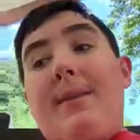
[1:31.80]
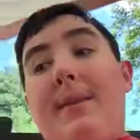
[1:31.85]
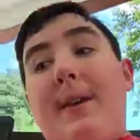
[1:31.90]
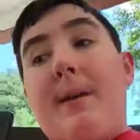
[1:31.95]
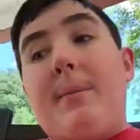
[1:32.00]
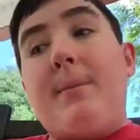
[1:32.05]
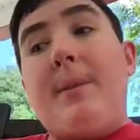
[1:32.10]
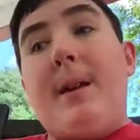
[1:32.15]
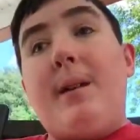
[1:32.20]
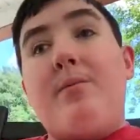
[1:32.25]

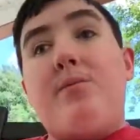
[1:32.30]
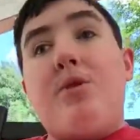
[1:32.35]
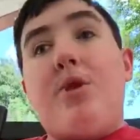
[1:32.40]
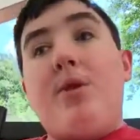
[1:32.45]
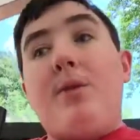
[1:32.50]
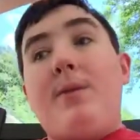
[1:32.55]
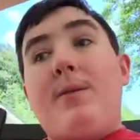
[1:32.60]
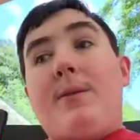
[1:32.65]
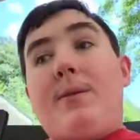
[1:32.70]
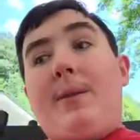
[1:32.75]
that, that
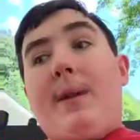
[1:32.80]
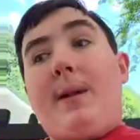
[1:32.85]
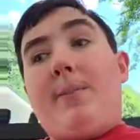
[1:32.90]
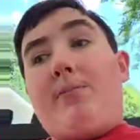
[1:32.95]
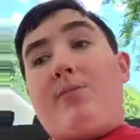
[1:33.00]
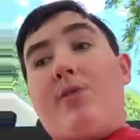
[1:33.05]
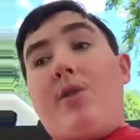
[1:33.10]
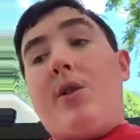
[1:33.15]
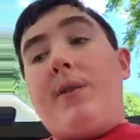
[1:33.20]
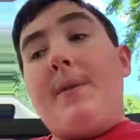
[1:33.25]
brought
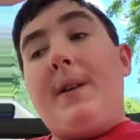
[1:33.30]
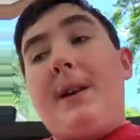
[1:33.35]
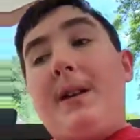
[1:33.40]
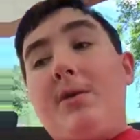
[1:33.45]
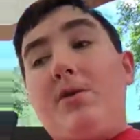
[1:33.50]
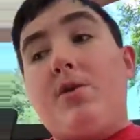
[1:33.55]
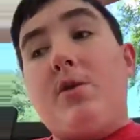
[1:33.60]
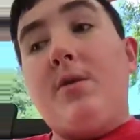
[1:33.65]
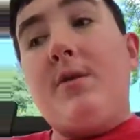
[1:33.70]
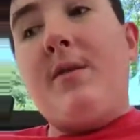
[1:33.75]
that brought
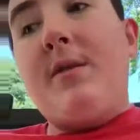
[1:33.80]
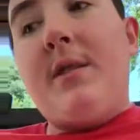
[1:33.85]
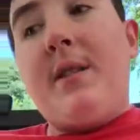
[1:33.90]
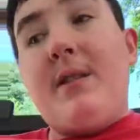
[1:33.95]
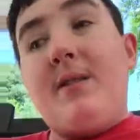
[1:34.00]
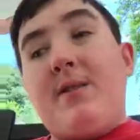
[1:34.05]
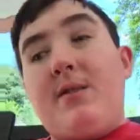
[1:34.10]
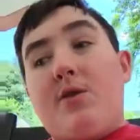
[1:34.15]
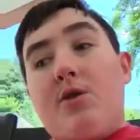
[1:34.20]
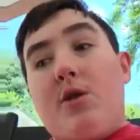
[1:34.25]
that
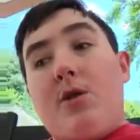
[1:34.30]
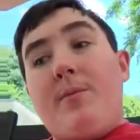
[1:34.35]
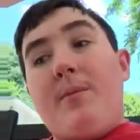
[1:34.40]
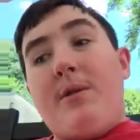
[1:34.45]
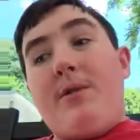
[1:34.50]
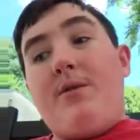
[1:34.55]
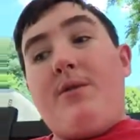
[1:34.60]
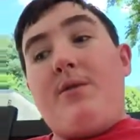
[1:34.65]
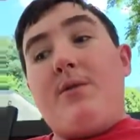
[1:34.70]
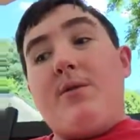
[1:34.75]
nonsense
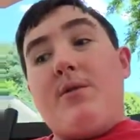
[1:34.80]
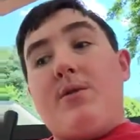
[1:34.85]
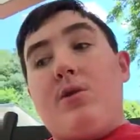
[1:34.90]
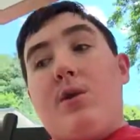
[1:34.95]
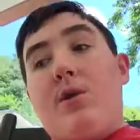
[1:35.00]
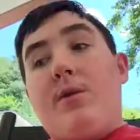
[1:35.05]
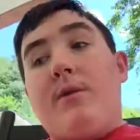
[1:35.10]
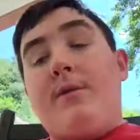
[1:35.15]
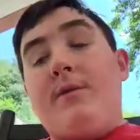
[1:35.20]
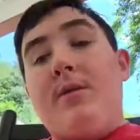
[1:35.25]
garbage
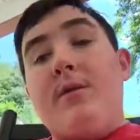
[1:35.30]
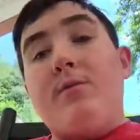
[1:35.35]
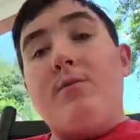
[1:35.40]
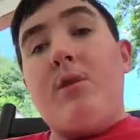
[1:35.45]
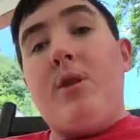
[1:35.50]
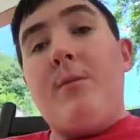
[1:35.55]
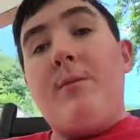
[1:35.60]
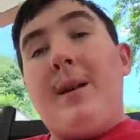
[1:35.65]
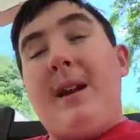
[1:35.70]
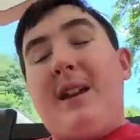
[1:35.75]
called
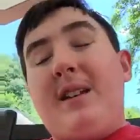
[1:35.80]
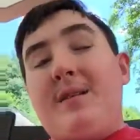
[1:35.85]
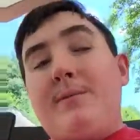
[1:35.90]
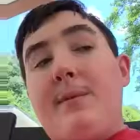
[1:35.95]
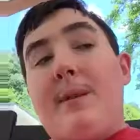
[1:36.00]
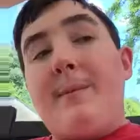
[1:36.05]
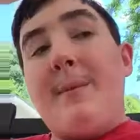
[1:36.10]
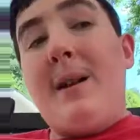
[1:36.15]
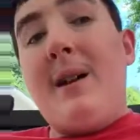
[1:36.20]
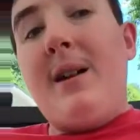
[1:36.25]
football back to
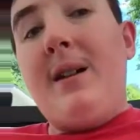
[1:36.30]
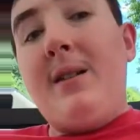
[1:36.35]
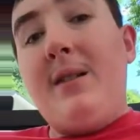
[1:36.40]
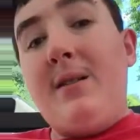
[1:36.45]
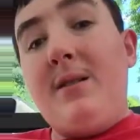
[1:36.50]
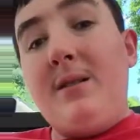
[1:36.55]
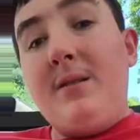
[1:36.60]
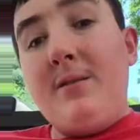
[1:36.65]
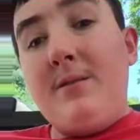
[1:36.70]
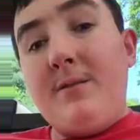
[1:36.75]
my
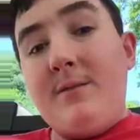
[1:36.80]
mind.